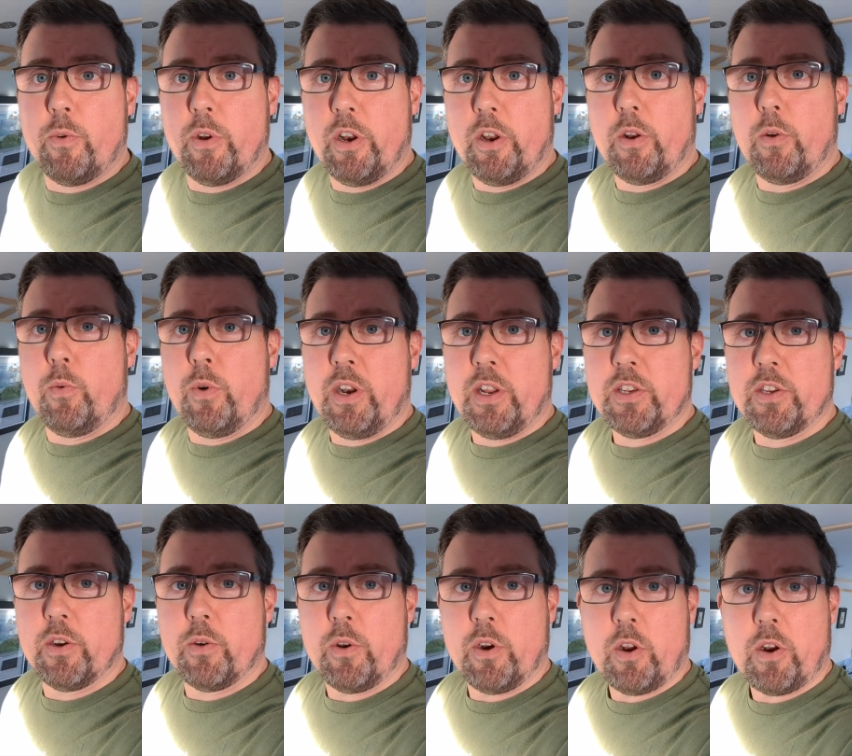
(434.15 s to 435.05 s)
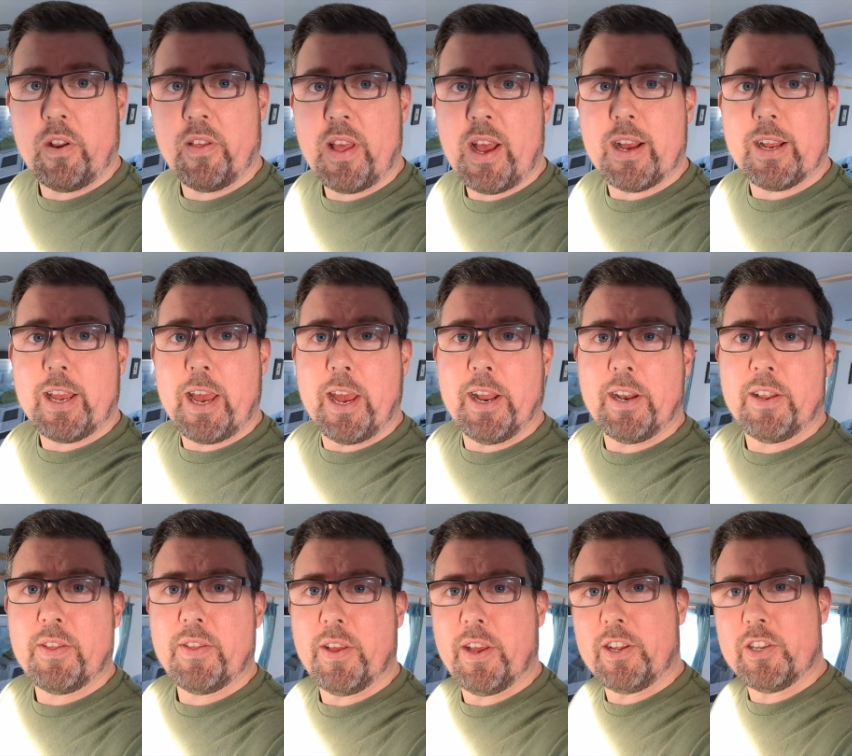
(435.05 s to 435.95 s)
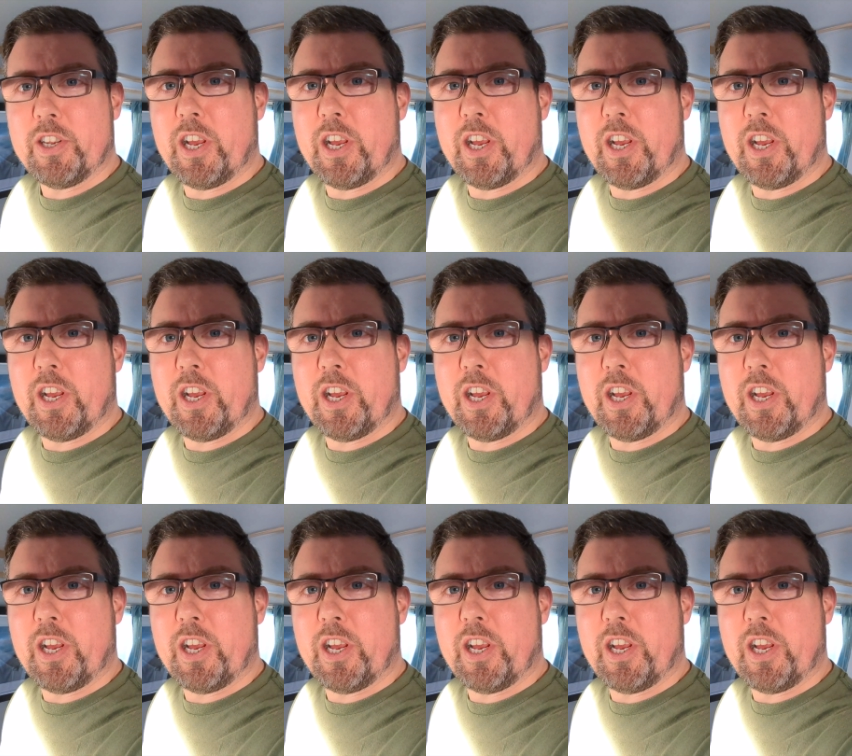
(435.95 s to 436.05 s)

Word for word: We, we listen to a lot of that kind of thing.